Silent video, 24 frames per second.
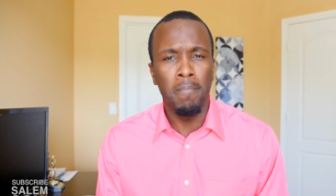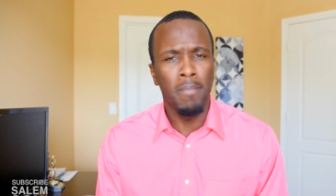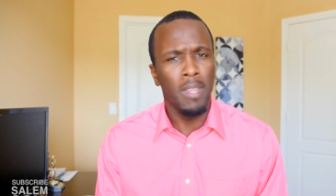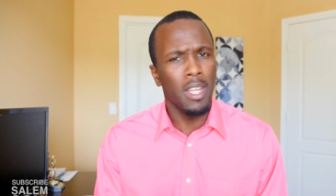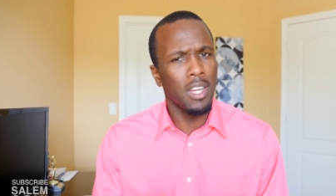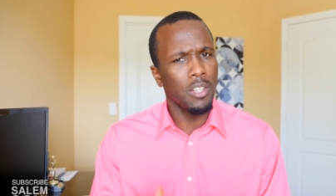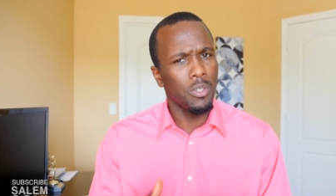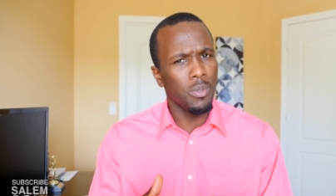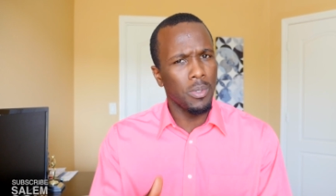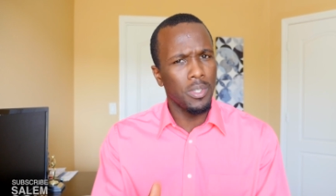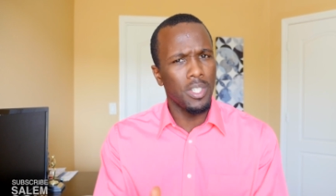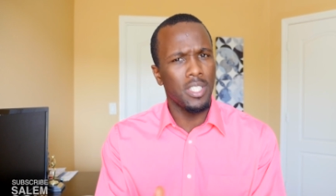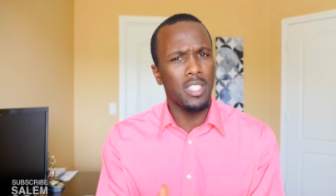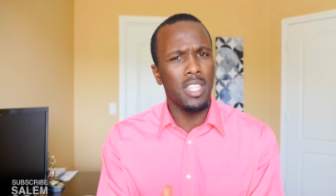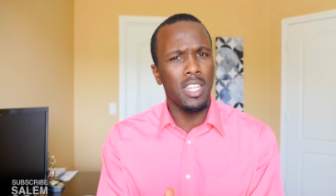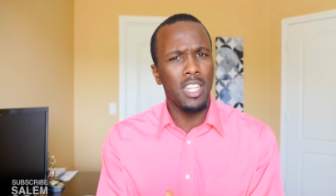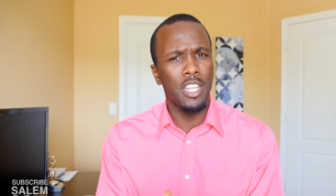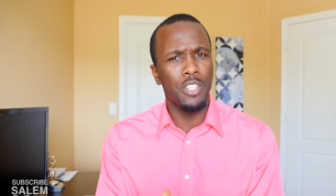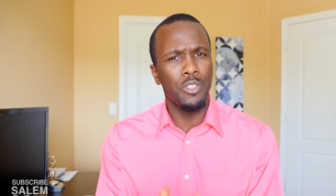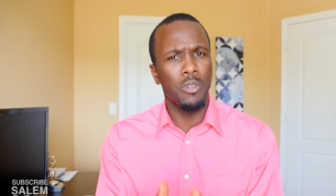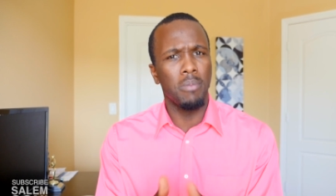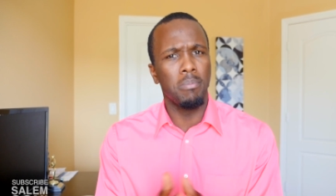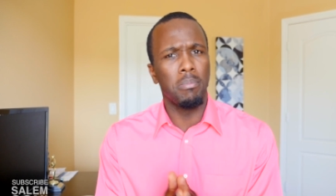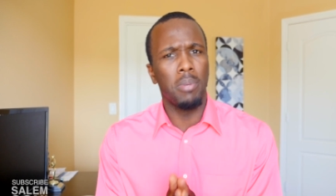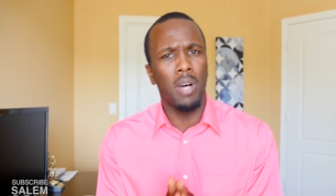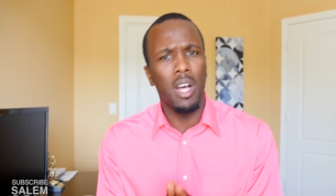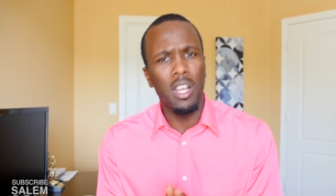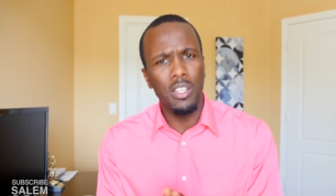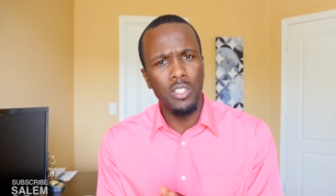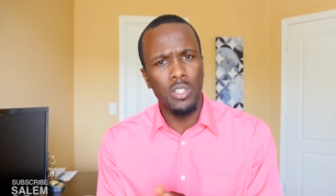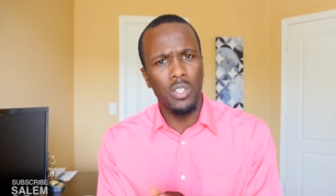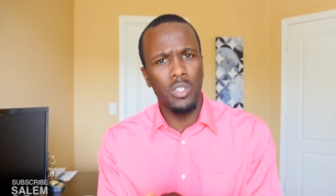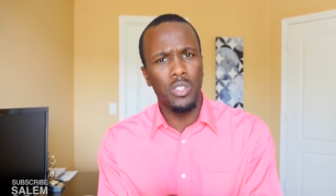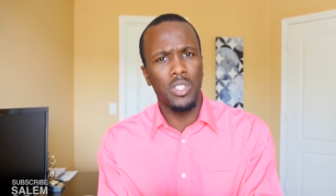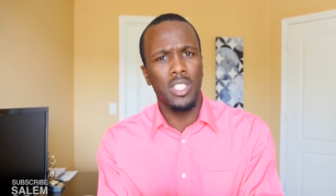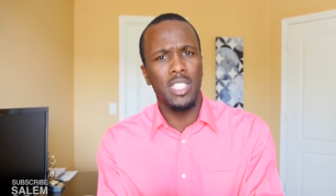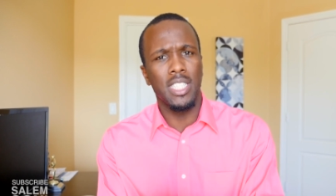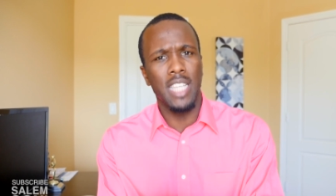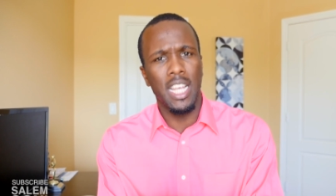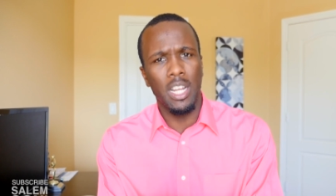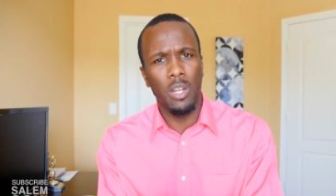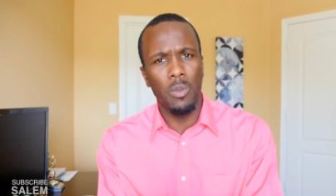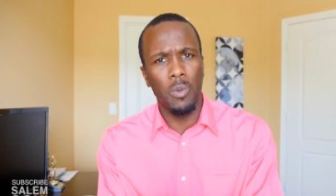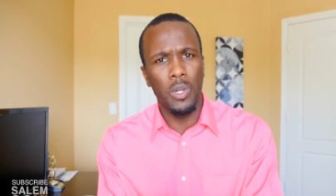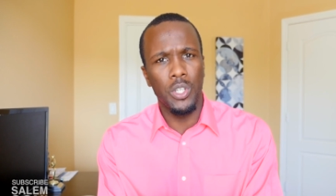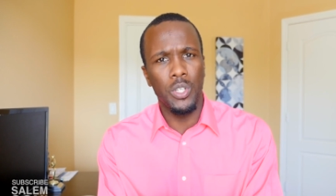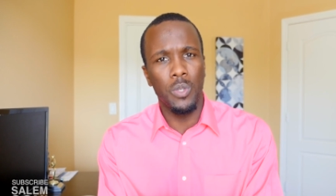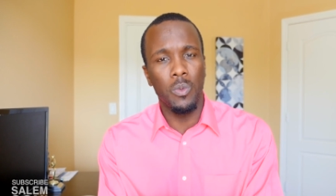how to understand that your boss knows
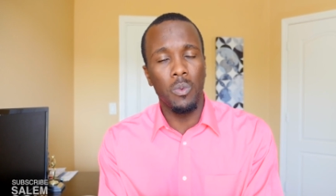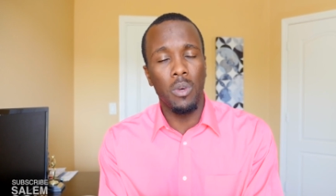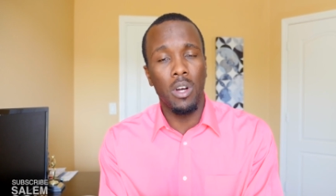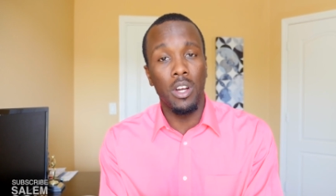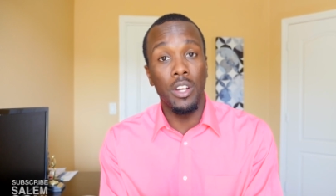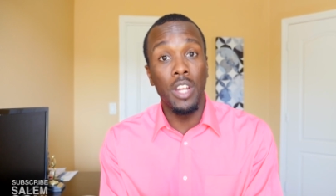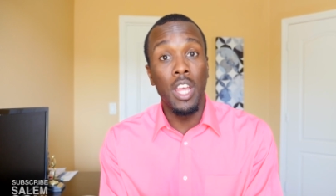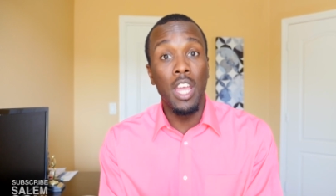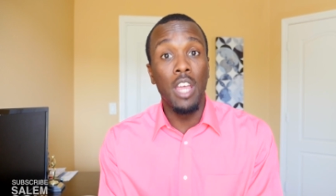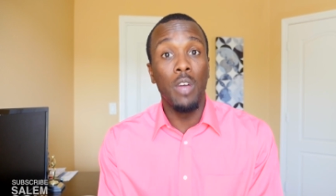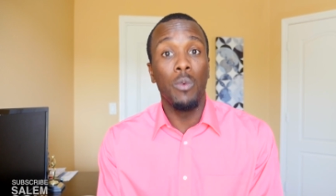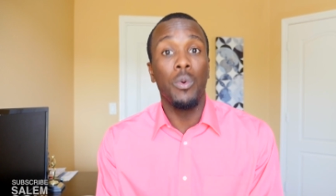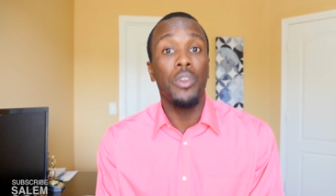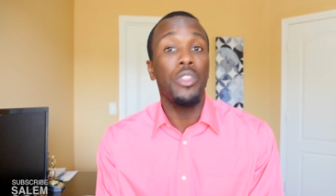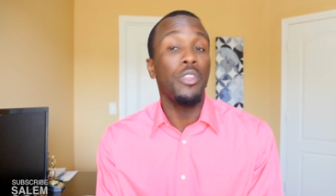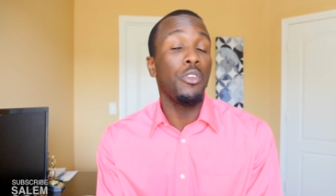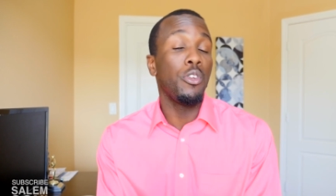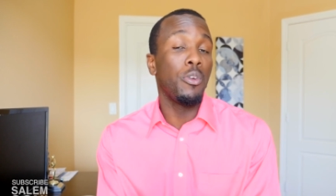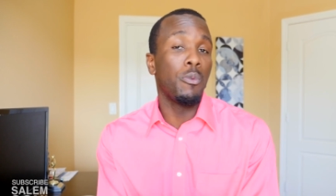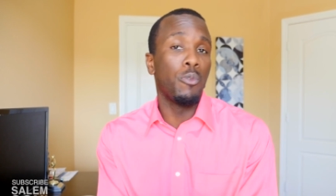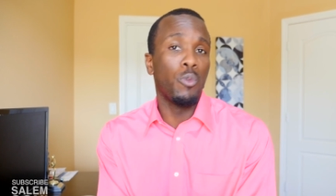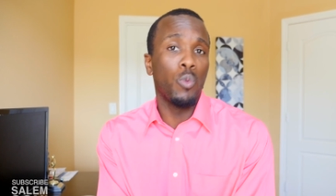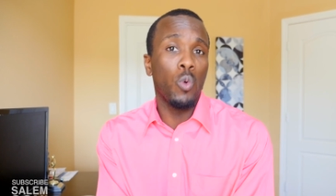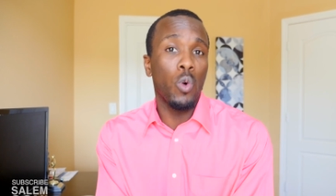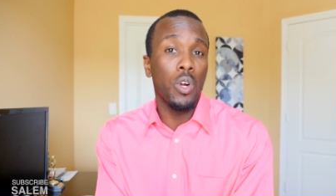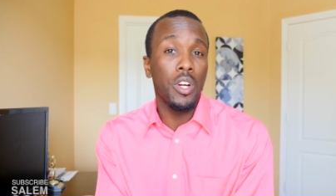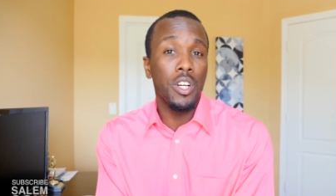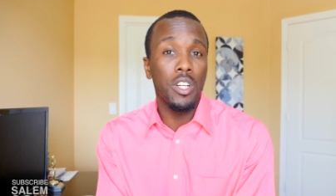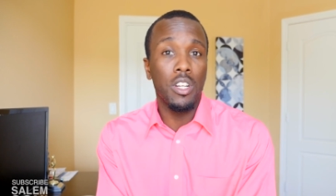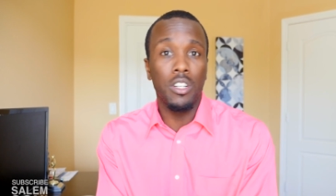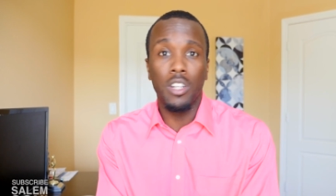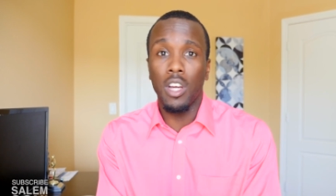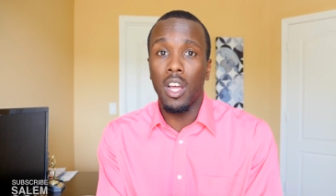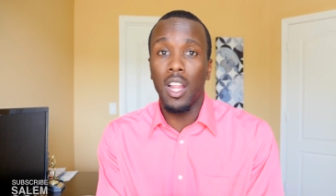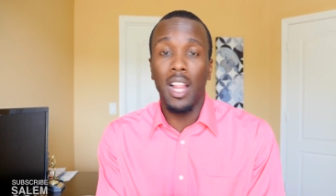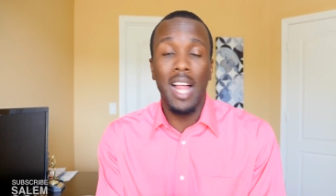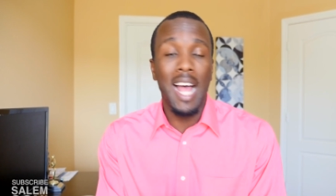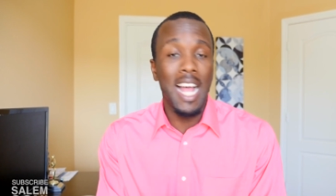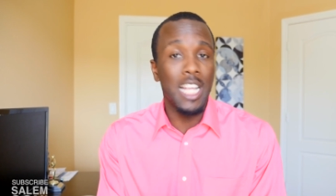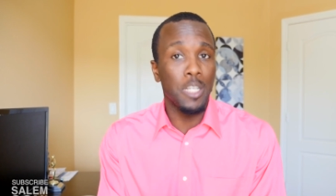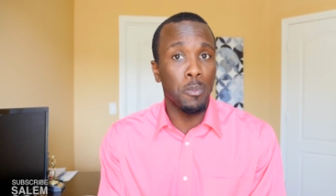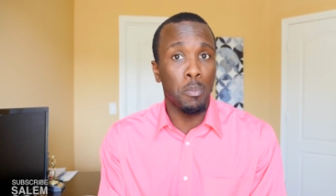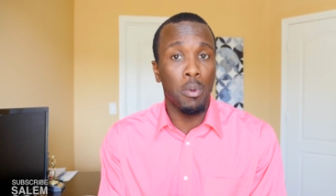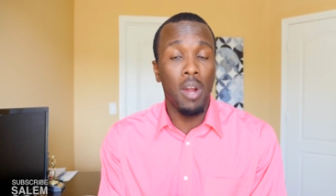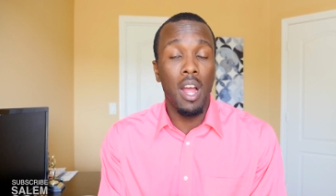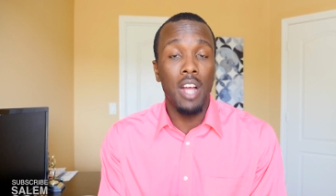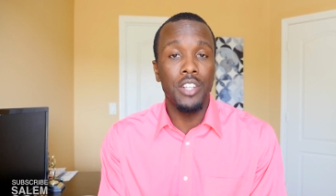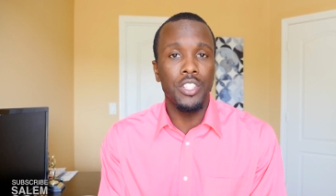exactly what you want, whether you're working on a class
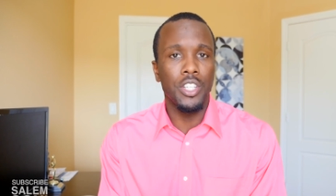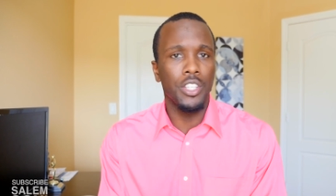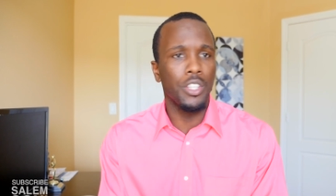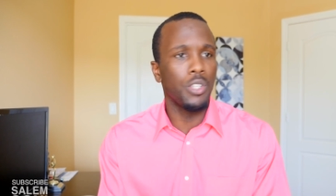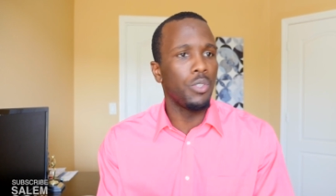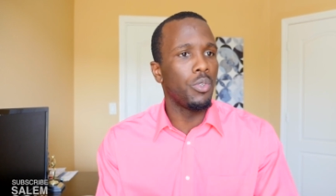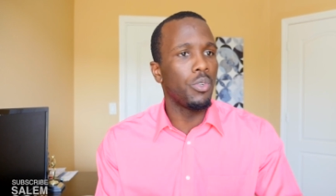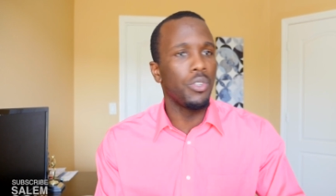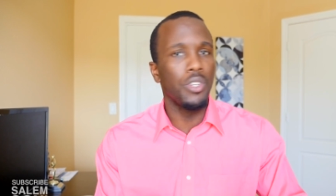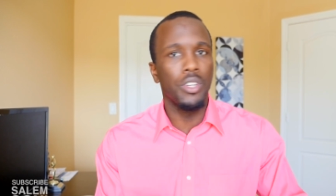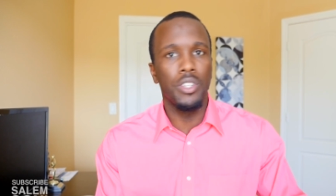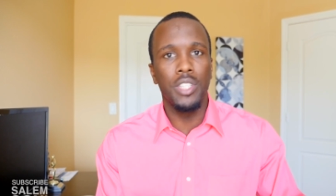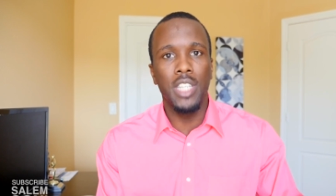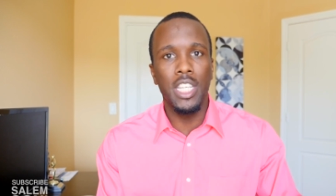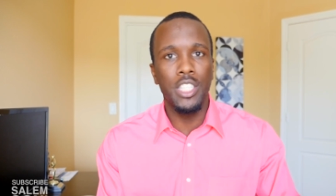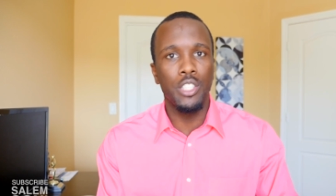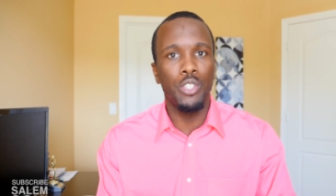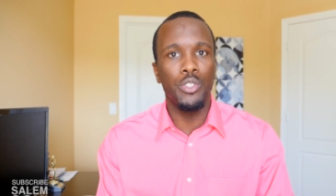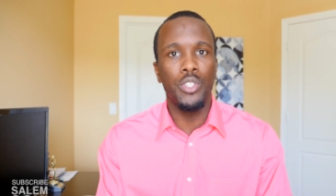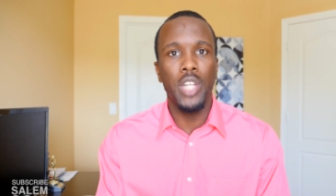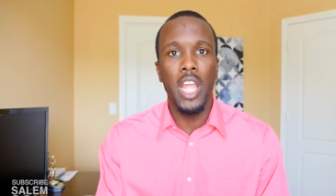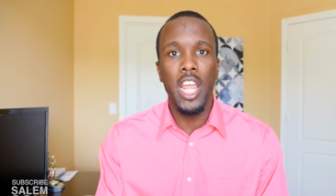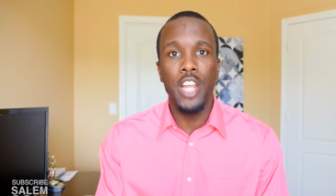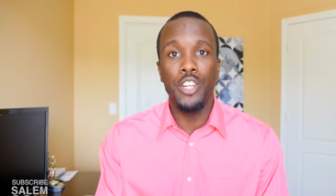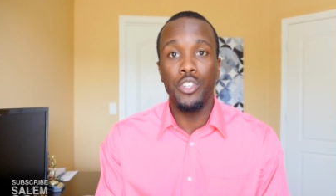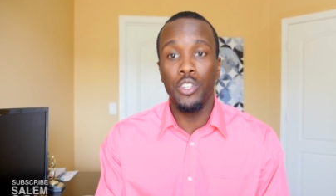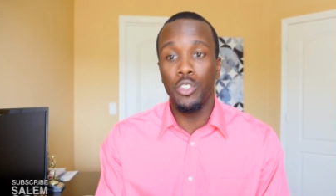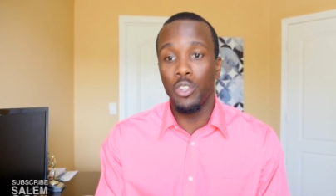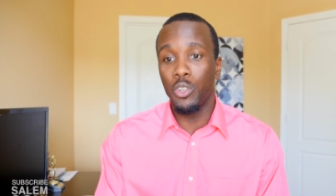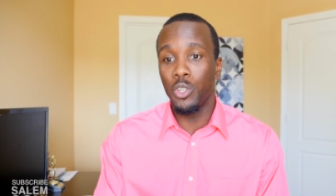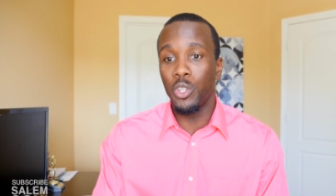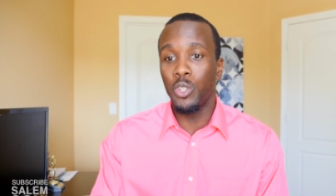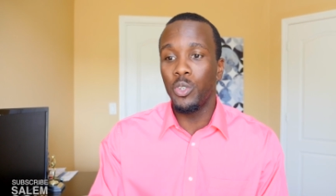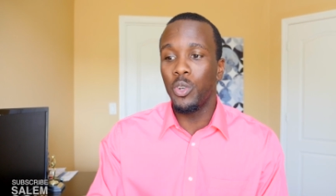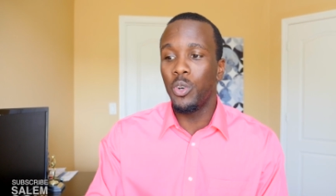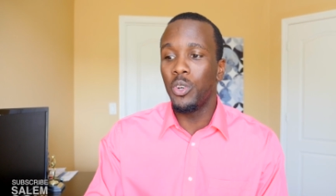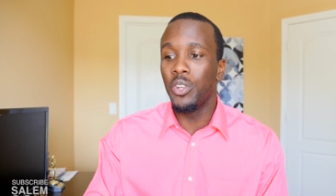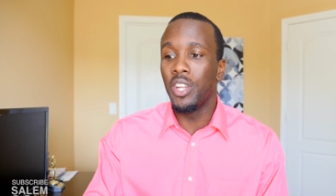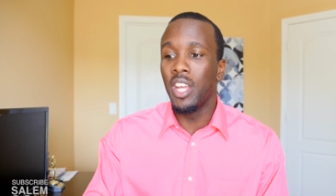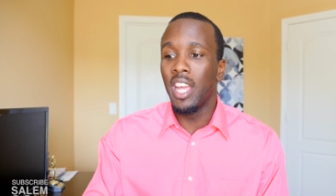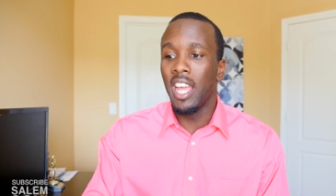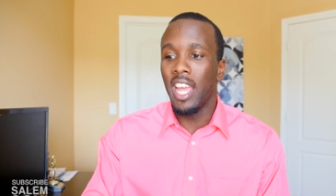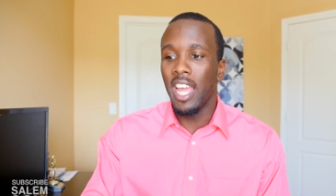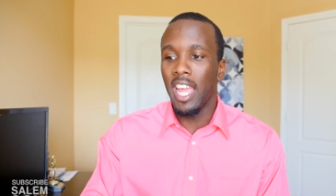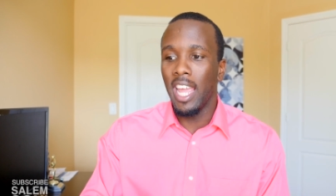project, you're doing your dissertation, or you're doing